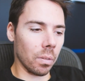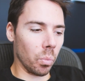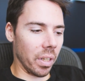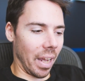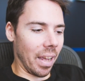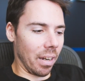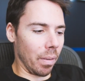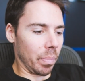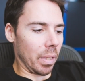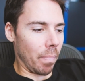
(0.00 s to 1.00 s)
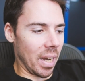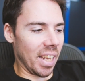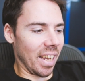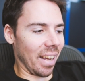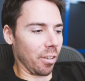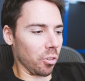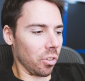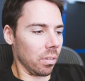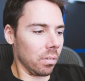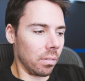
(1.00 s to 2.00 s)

would add up to many cows.